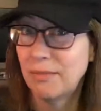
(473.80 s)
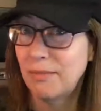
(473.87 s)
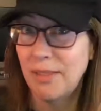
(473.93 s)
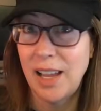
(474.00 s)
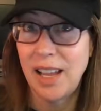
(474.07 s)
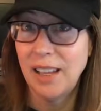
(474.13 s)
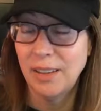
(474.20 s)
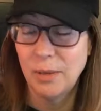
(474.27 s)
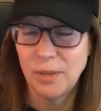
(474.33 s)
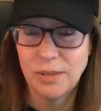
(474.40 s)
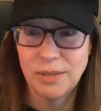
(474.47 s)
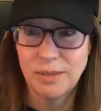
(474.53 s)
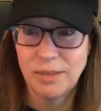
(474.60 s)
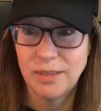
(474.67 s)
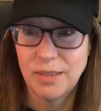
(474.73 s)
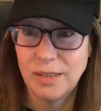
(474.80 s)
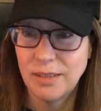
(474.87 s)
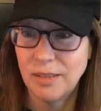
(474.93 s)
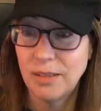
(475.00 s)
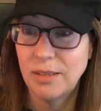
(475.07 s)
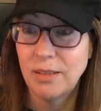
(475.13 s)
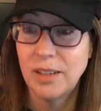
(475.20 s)
Hey,
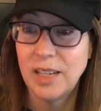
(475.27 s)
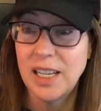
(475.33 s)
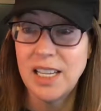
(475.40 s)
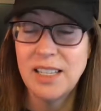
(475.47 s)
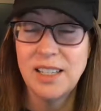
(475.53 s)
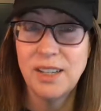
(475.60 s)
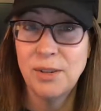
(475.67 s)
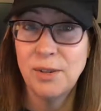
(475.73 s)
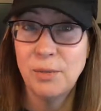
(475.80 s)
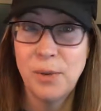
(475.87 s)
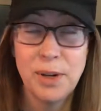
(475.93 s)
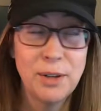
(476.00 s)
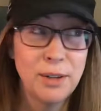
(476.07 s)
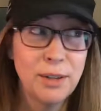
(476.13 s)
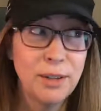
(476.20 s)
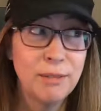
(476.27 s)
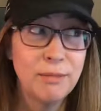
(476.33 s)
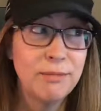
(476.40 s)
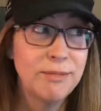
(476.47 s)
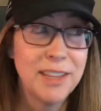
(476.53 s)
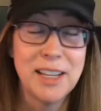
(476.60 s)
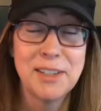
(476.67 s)
easier,
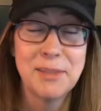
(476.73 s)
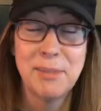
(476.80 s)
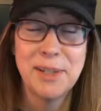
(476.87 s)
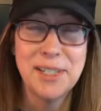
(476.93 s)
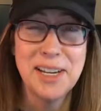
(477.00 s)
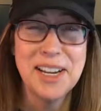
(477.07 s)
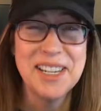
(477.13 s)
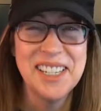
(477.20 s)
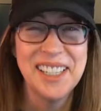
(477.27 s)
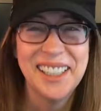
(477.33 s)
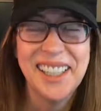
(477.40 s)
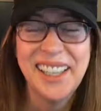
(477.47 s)
weirder things have been done.